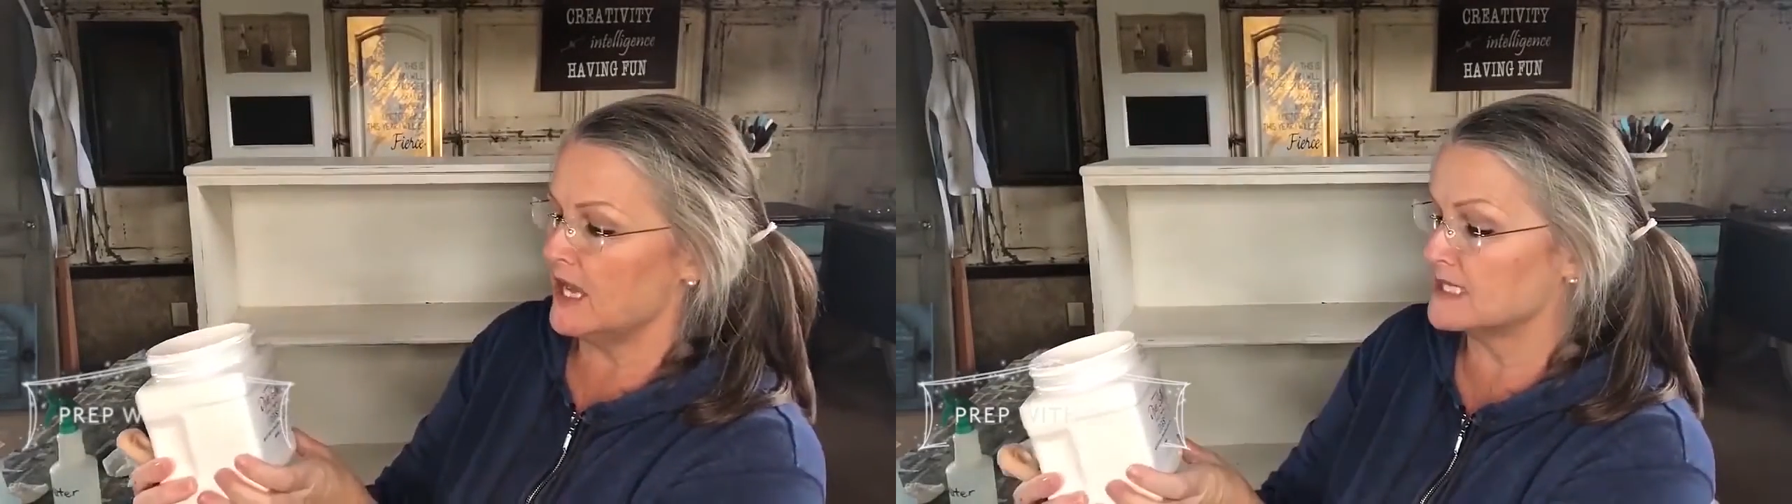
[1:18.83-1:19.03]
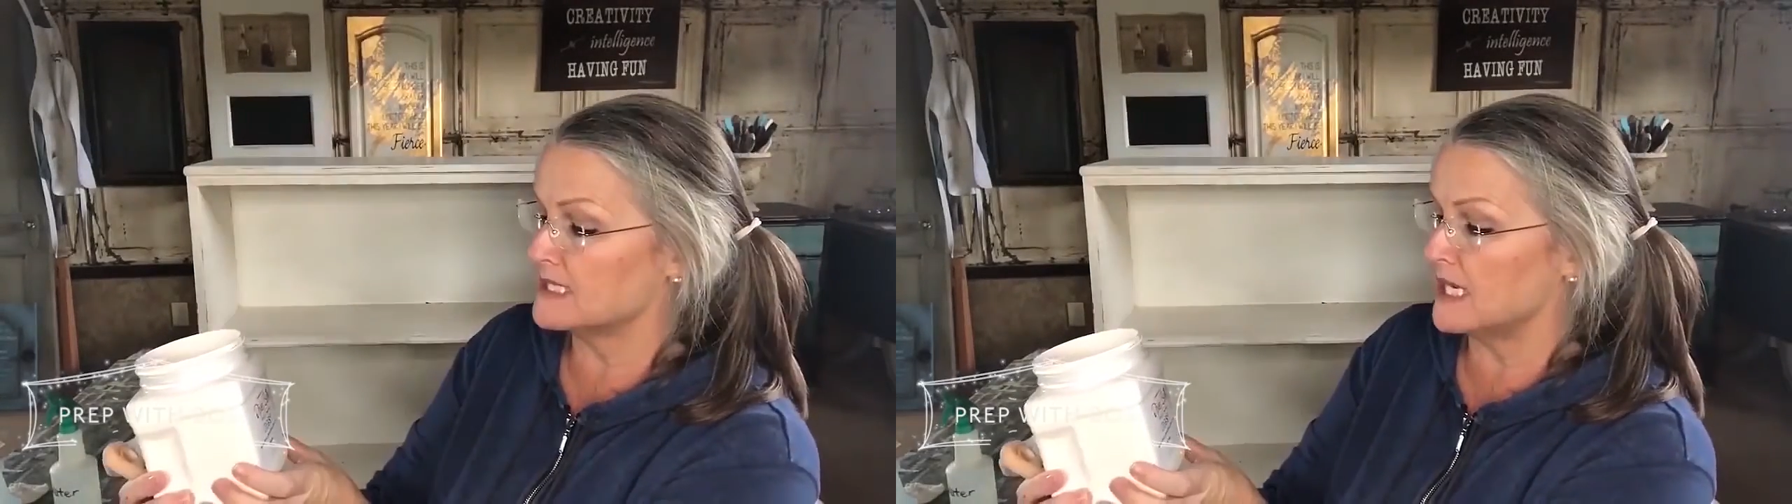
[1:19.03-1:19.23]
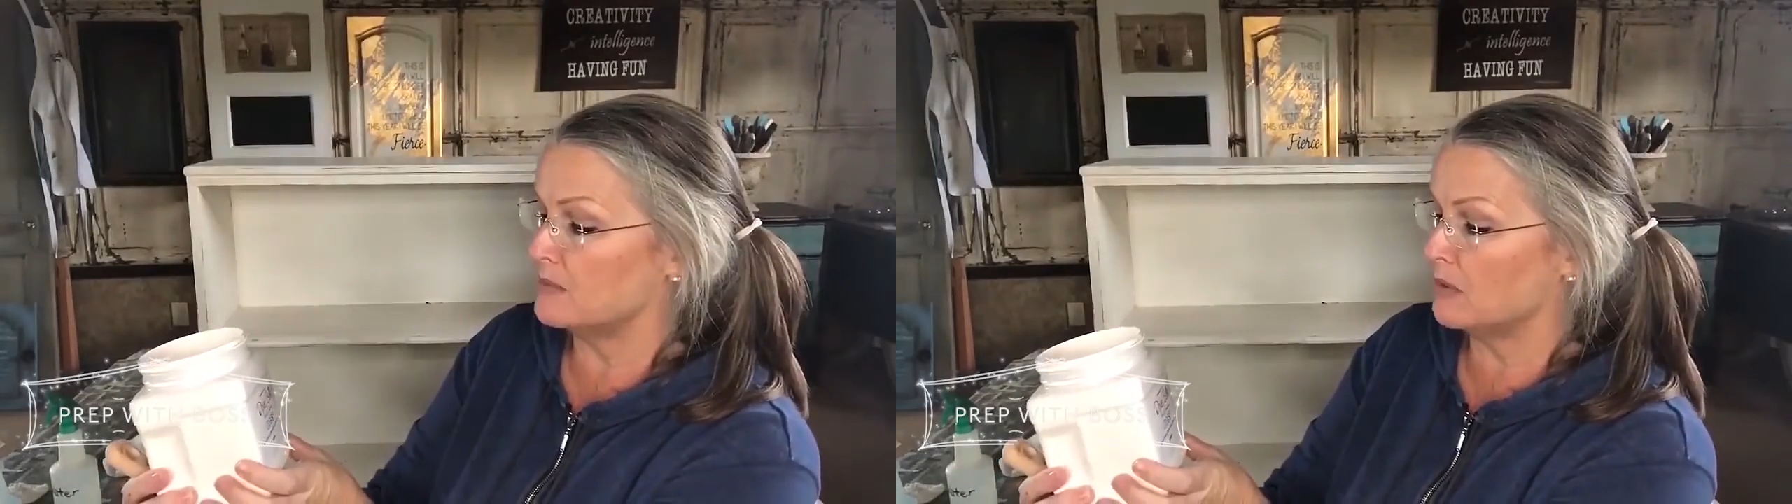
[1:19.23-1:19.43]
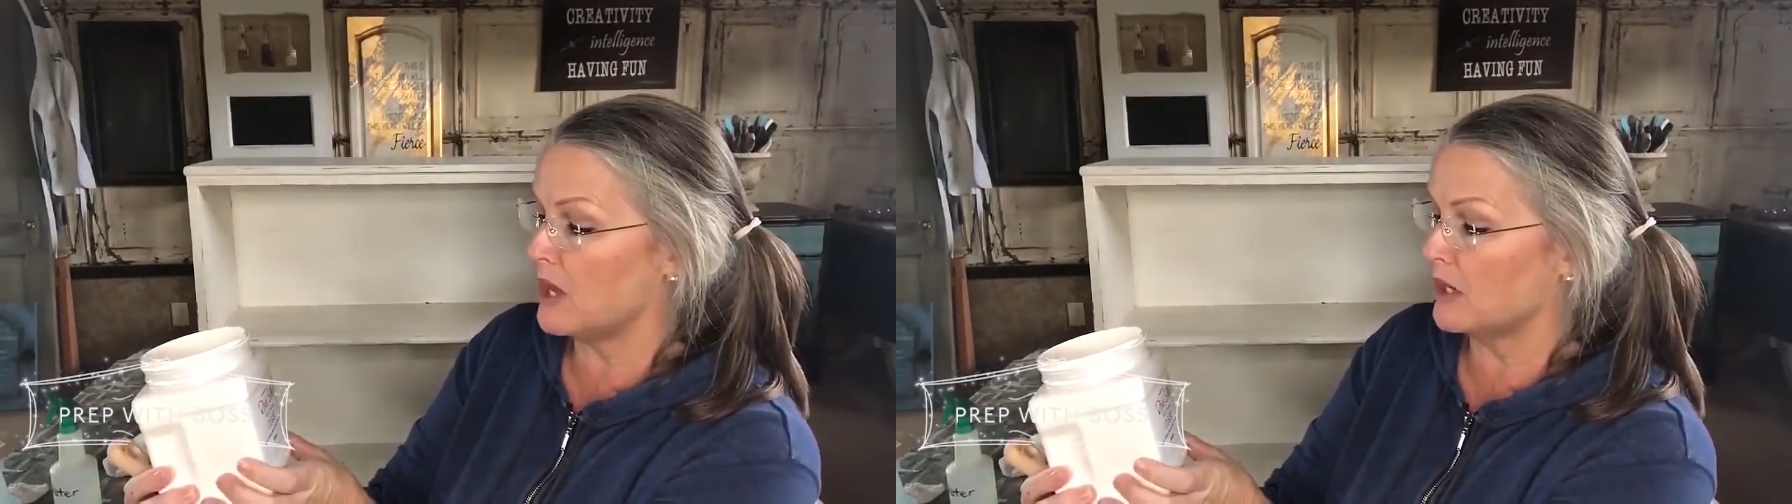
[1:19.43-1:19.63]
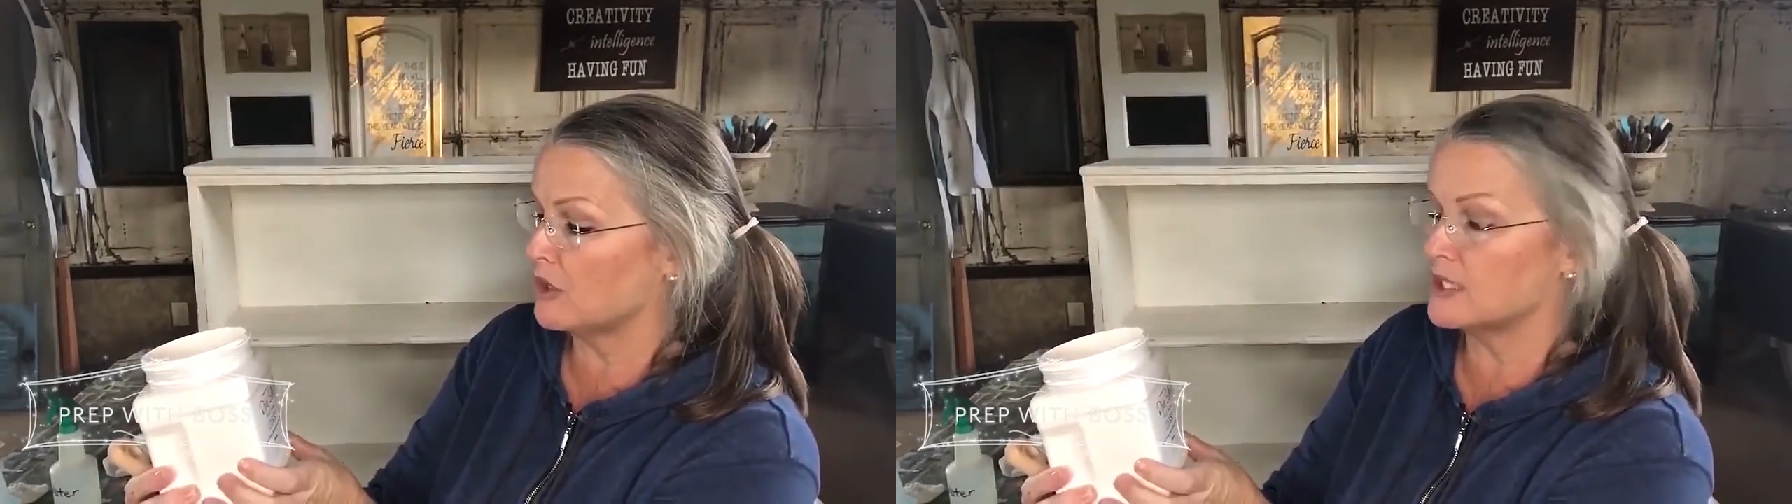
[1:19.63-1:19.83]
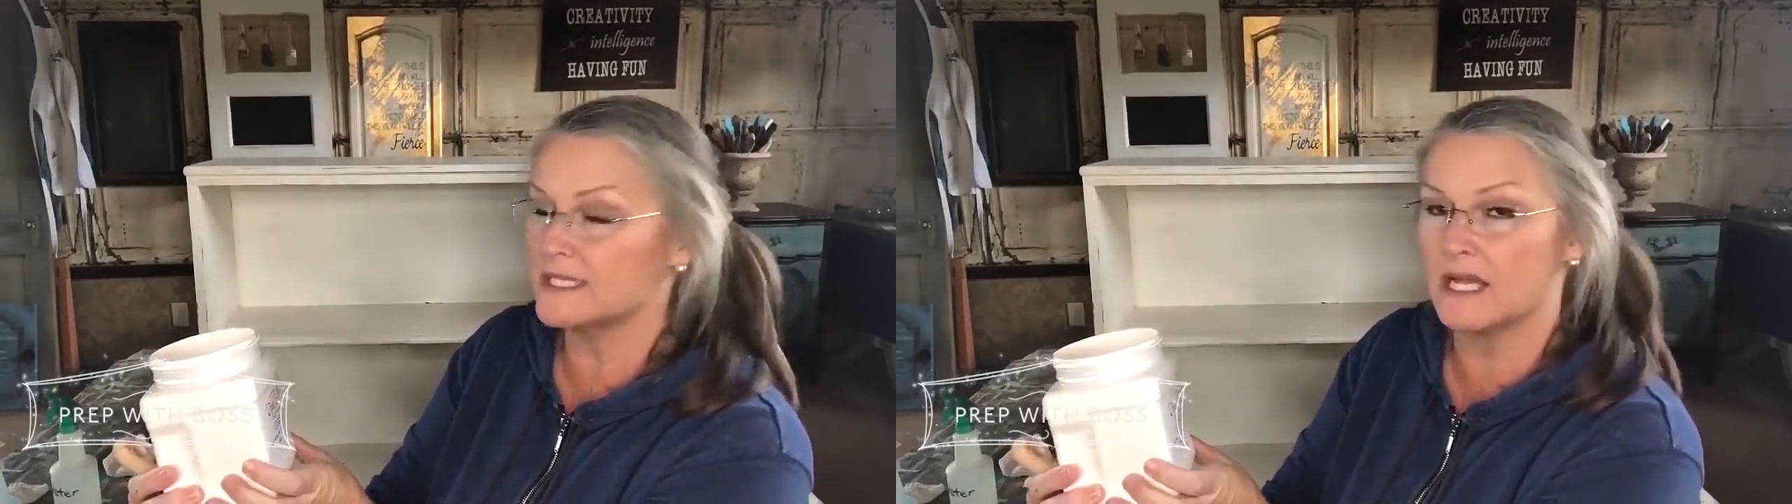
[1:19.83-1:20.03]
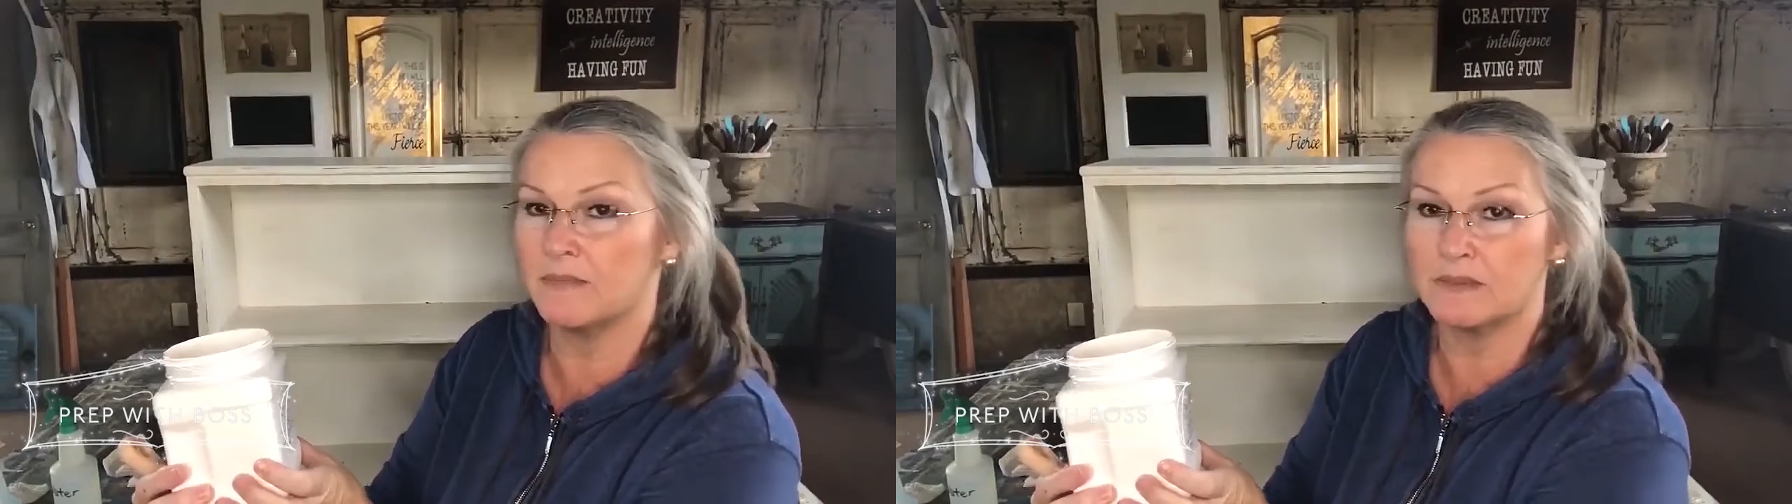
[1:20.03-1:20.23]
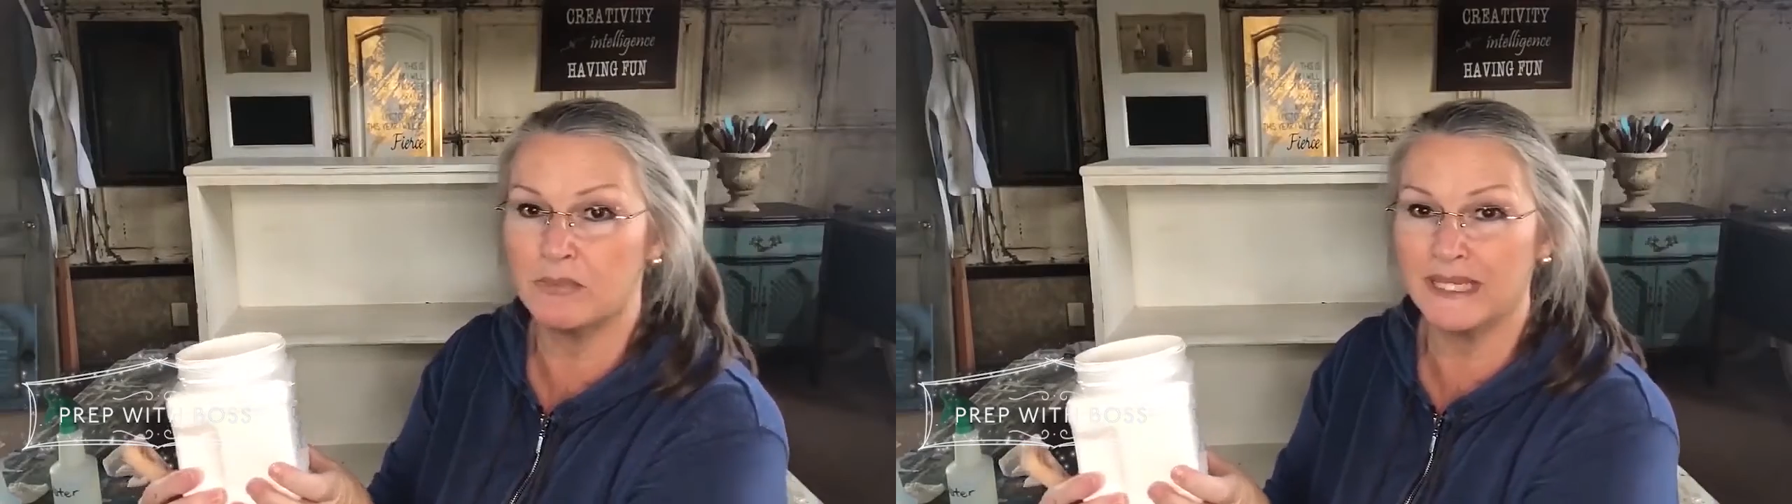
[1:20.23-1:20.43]
a stain blocker and it
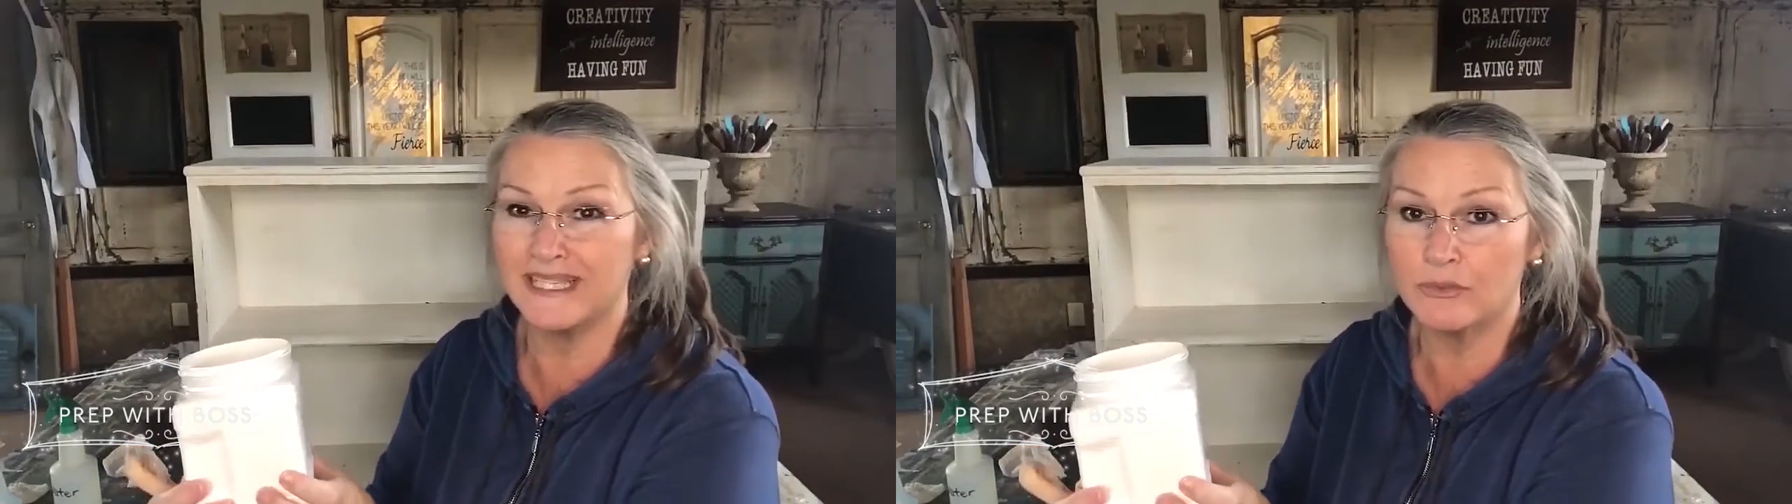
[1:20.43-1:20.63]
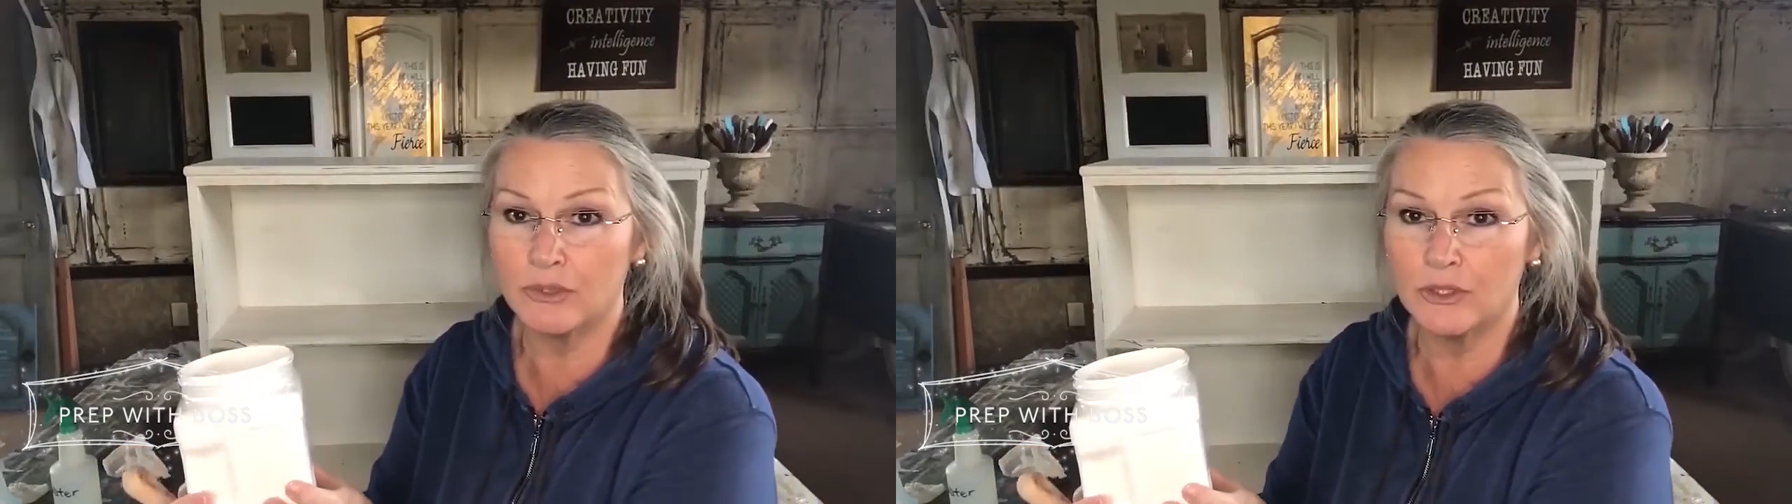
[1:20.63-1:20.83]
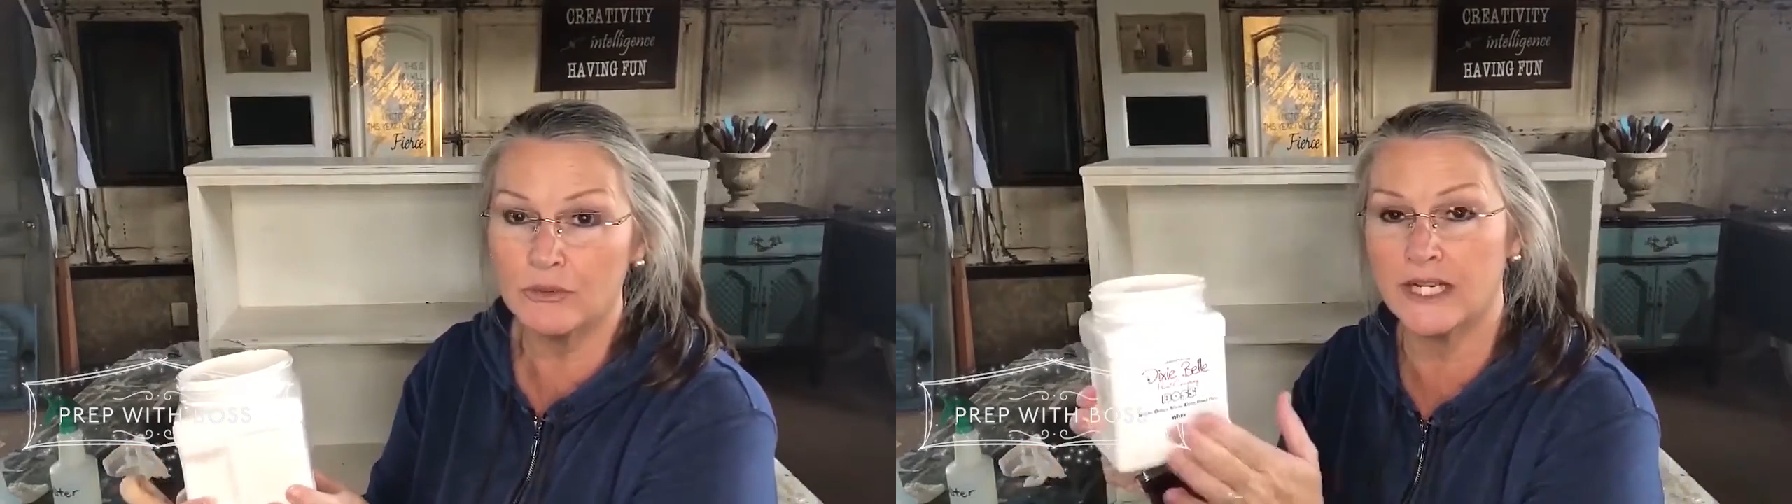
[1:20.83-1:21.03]
stops bleed through.